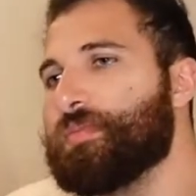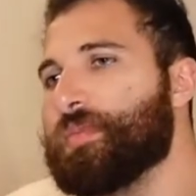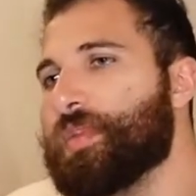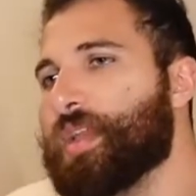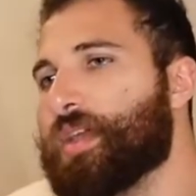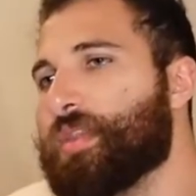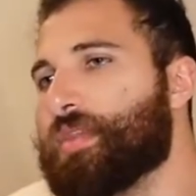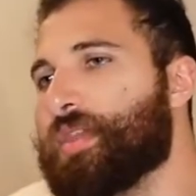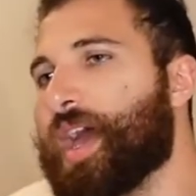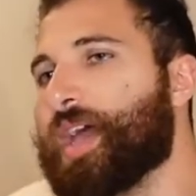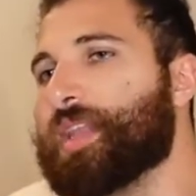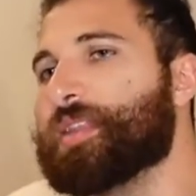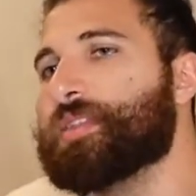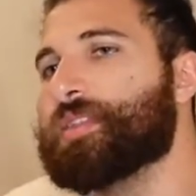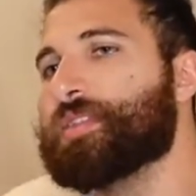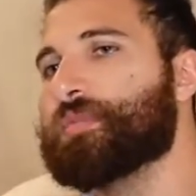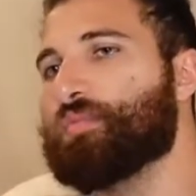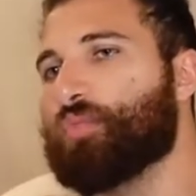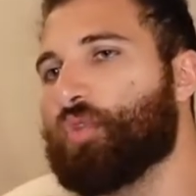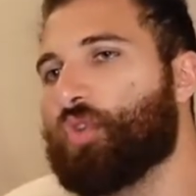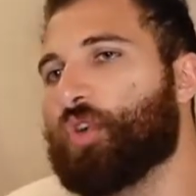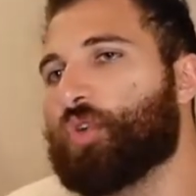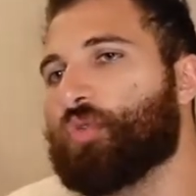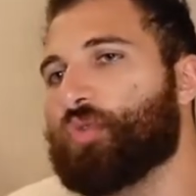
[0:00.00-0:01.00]
That is
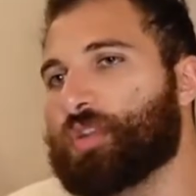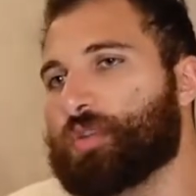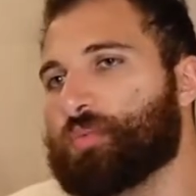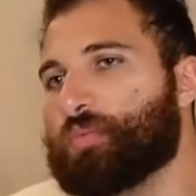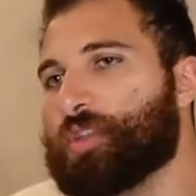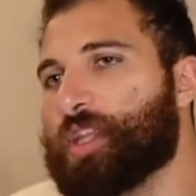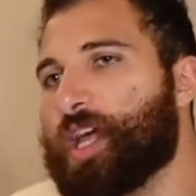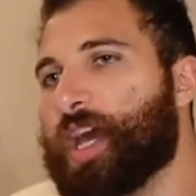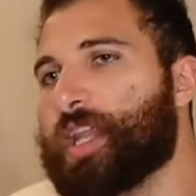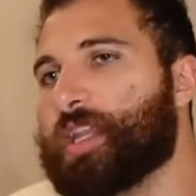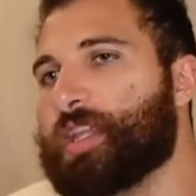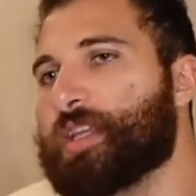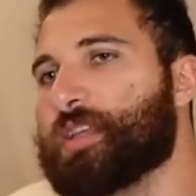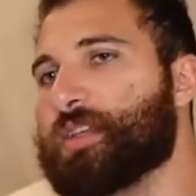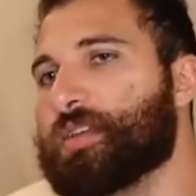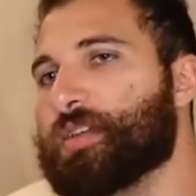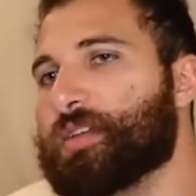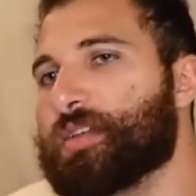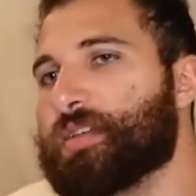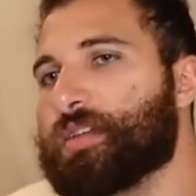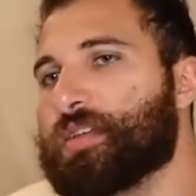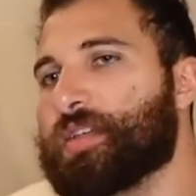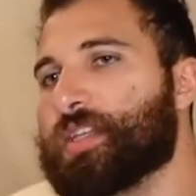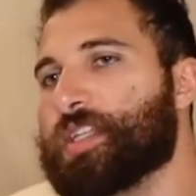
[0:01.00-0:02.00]
more what planning
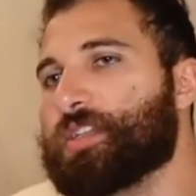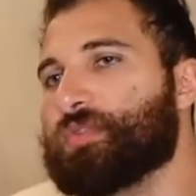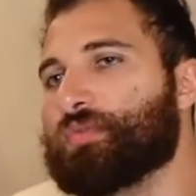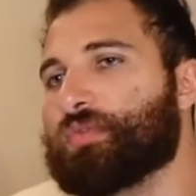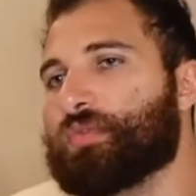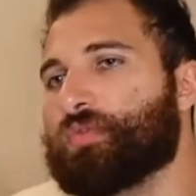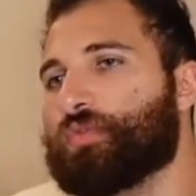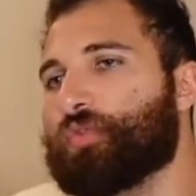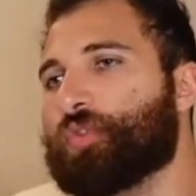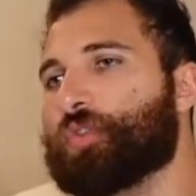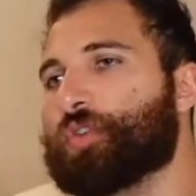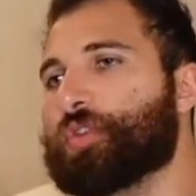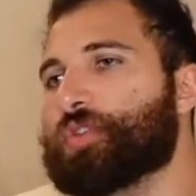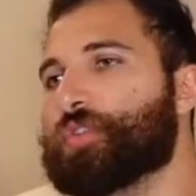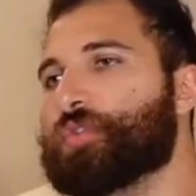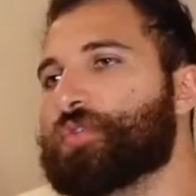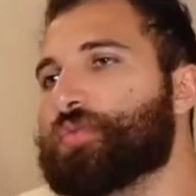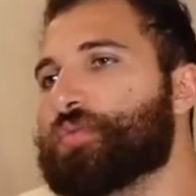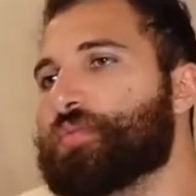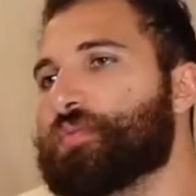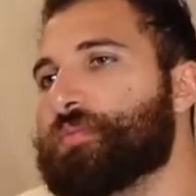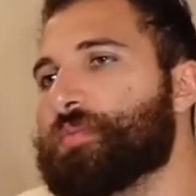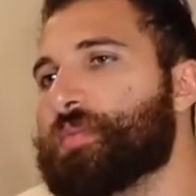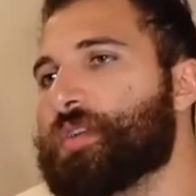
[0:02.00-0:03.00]
is referring
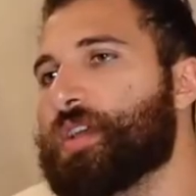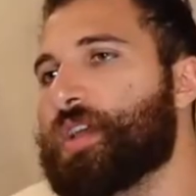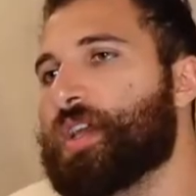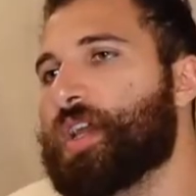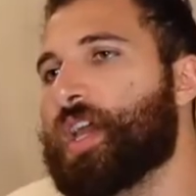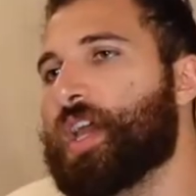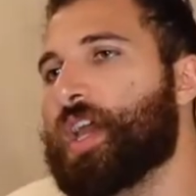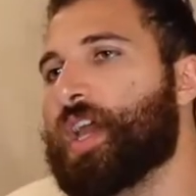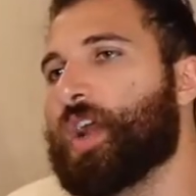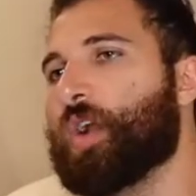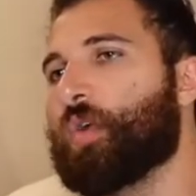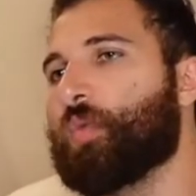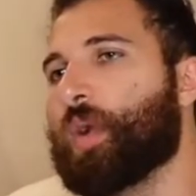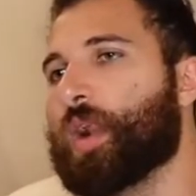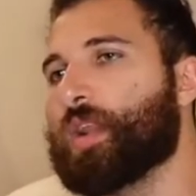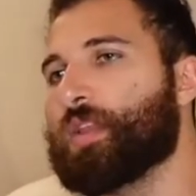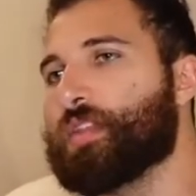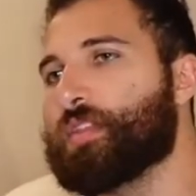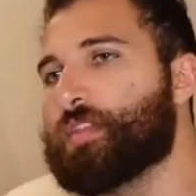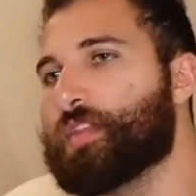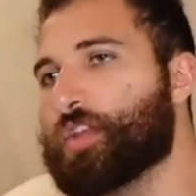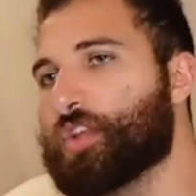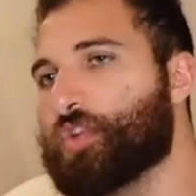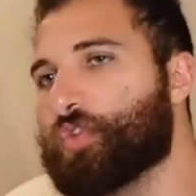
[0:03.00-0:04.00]
to,
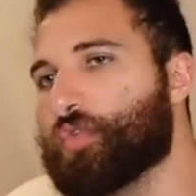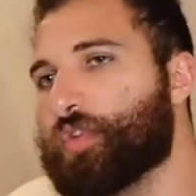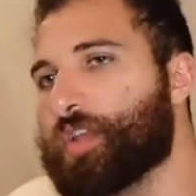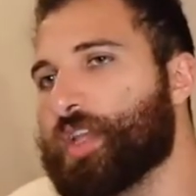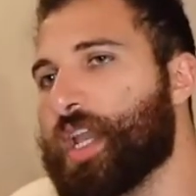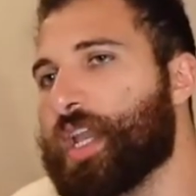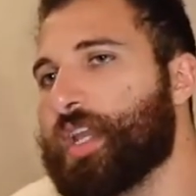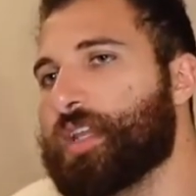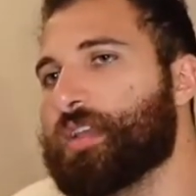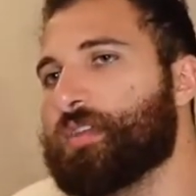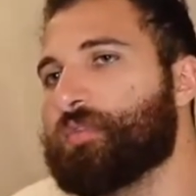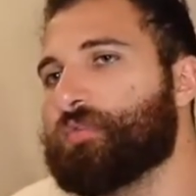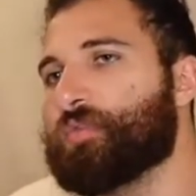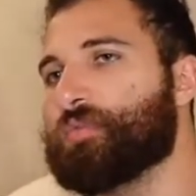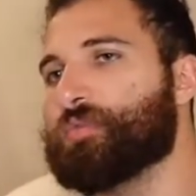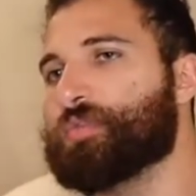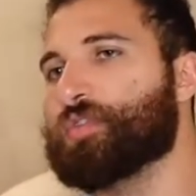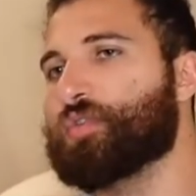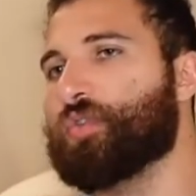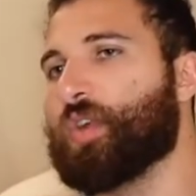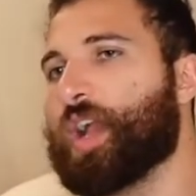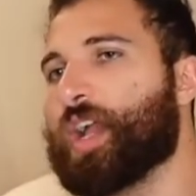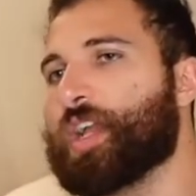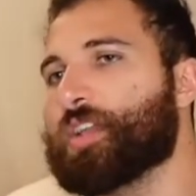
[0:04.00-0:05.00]
rather than creating from
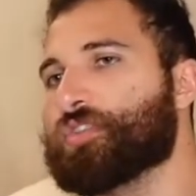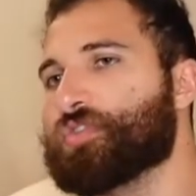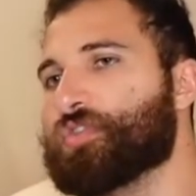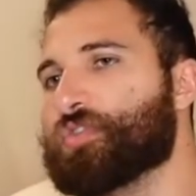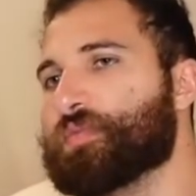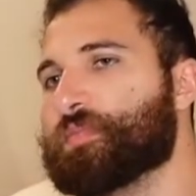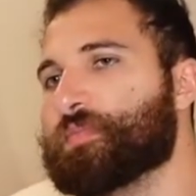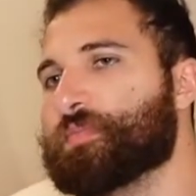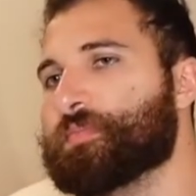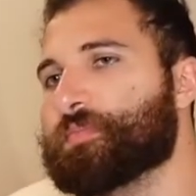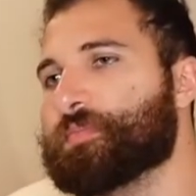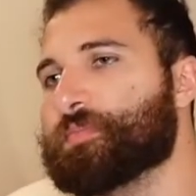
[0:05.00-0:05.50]
scratch.